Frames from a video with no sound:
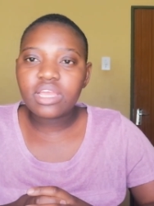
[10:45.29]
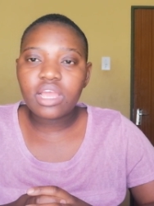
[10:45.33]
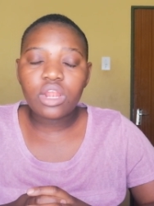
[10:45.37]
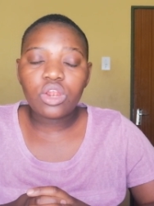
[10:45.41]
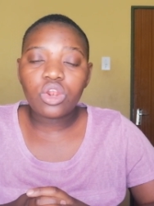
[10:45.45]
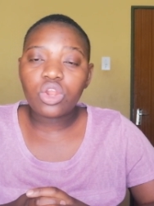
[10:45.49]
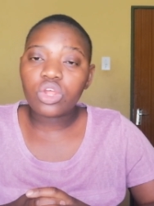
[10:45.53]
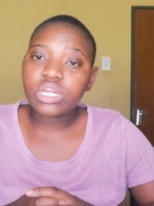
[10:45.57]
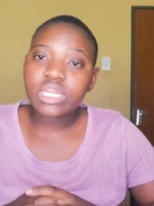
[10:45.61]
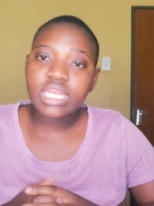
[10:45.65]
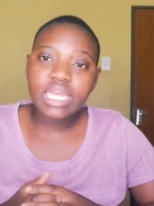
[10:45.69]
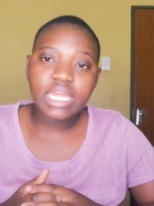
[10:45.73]
A
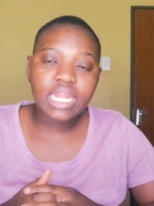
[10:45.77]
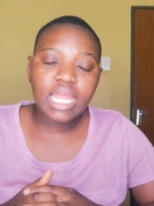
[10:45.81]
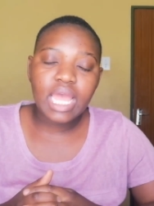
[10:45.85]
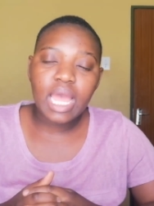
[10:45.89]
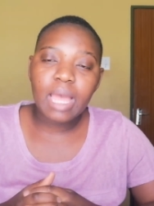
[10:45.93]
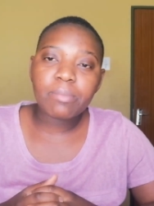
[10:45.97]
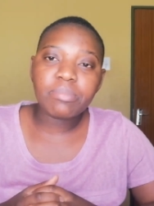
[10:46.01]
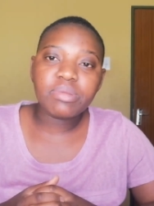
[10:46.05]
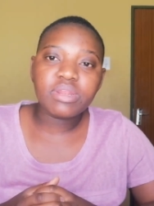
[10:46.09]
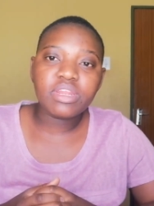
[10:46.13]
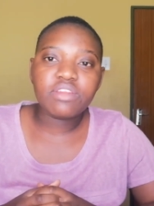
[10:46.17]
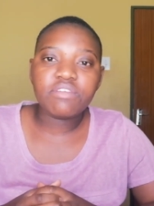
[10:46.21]
lot can
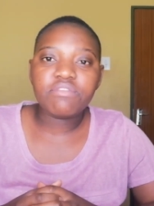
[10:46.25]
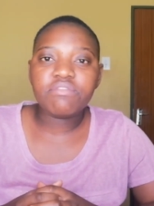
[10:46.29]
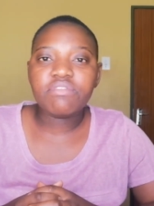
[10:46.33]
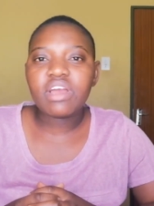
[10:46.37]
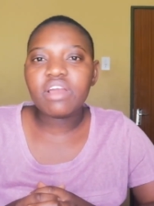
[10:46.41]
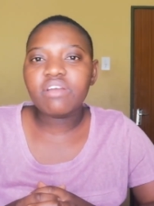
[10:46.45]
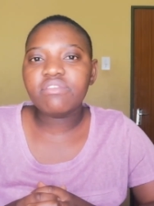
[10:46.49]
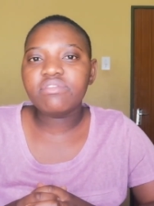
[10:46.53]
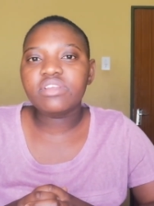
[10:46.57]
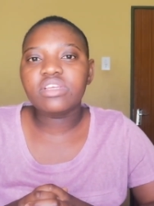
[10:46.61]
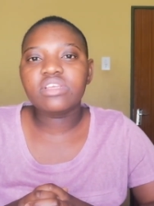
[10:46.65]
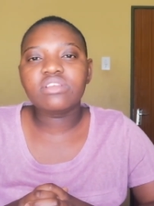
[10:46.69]
happen in
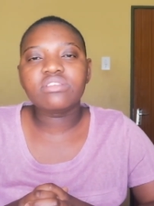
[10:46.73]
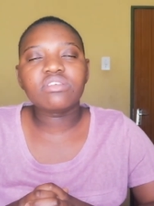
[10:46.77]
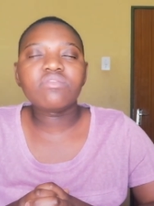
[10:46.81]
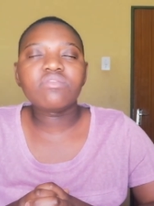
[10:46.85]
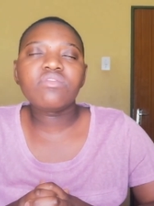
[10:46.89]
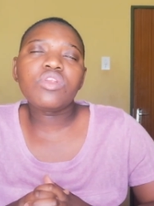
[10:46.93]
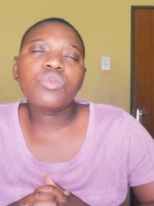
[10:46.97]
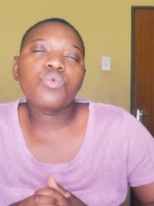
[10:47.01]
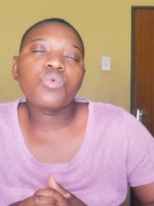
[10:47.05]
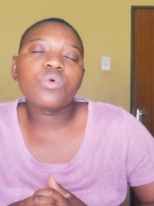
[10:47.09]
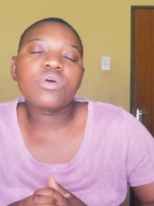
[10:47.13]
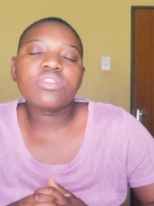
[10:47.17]
5 days.
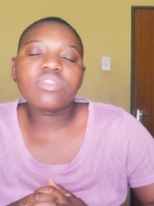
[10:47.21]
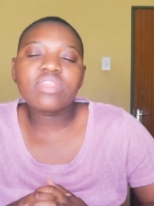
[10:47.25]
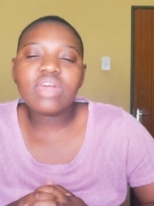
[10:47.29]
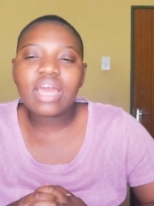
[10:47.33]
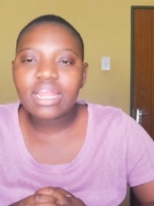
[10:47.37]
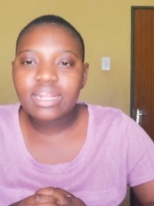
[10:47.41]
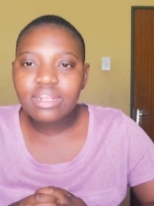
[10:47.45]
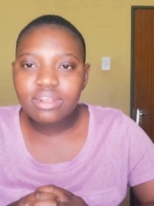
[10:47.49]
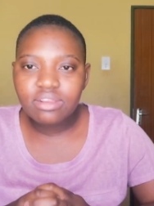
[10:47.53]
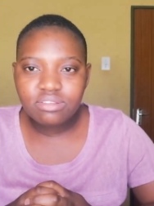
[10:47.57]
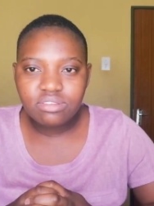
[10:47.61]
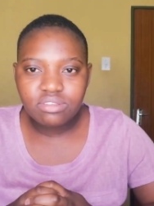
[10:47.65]
Even with
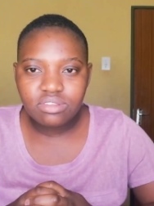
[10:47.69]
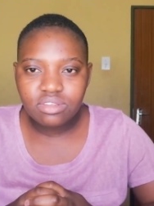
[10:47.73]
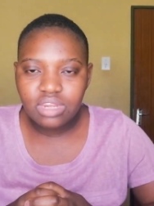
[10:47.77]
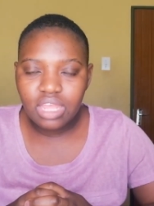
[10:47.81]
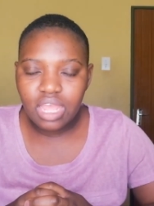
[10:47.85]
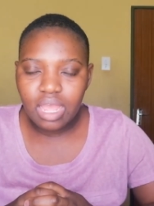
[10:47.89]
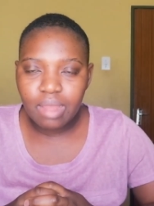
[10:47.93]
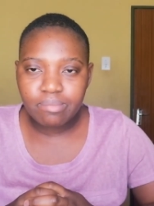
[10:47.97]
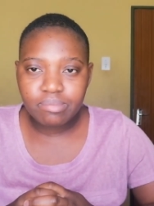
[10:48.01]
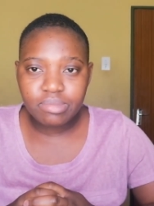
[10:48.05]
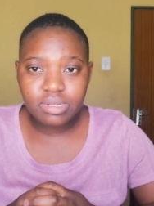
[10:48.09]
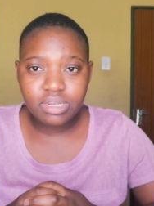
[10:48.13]
unlisted
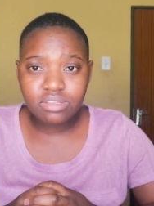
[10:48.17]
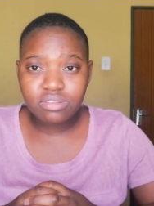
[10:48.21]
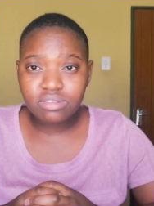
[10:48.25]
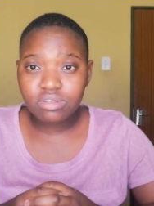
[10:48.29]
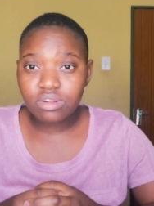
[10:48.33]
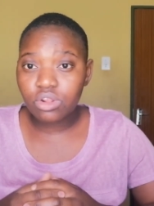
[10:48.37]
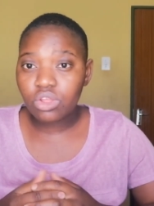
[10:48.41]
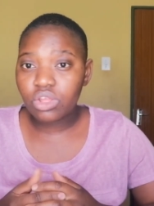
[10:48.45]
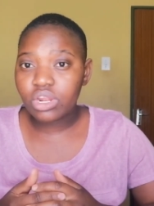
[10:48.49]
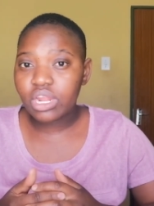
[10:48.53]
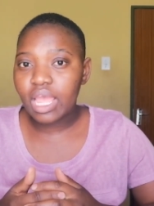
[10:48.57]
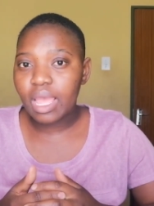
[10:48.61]
companies, a
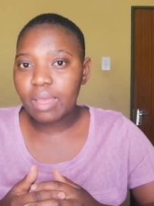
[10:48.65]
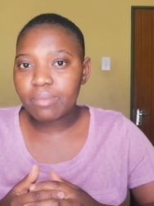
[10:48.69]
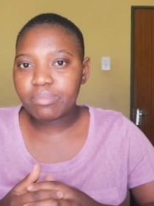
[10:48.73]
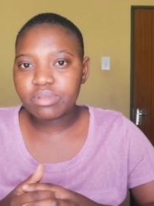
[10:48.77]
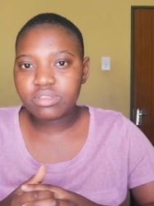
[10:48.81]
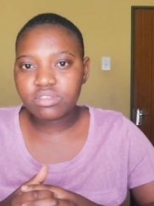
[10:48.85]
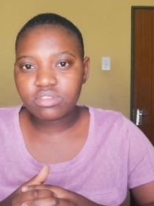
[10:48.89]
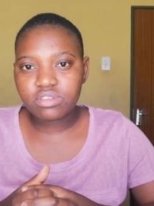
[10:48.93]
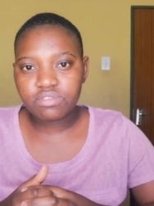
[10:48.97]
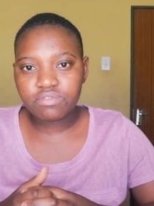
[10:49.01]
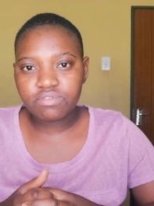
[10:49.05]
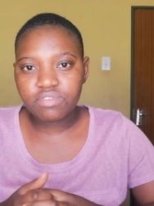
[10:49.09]
lot
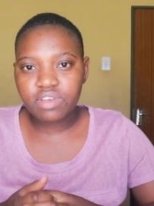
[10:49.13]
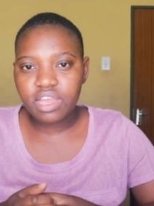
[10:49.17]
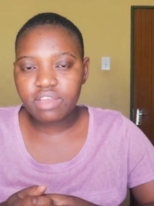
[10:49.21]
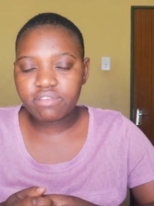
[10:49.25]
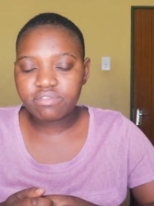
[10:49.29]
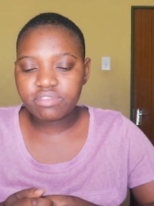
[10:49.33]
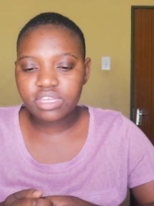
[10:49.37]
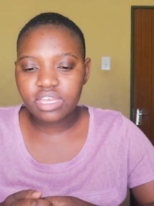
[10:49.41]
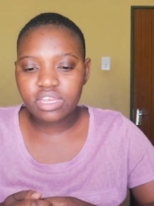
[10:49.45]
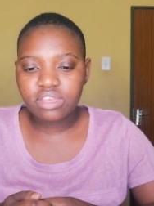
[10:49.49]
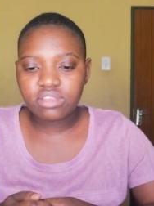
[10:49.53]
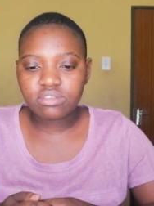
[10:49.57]
happens in
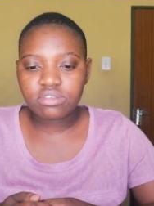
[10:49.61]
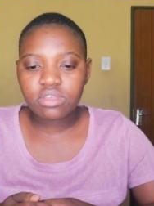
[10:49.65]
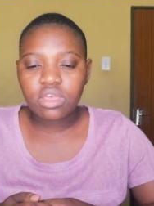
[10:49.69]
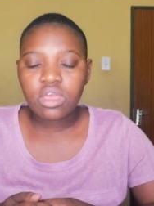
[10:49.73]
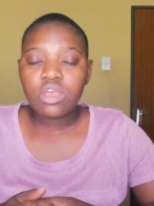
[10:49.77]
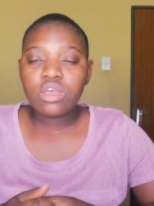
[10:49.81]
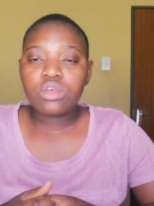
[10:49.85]
5 days.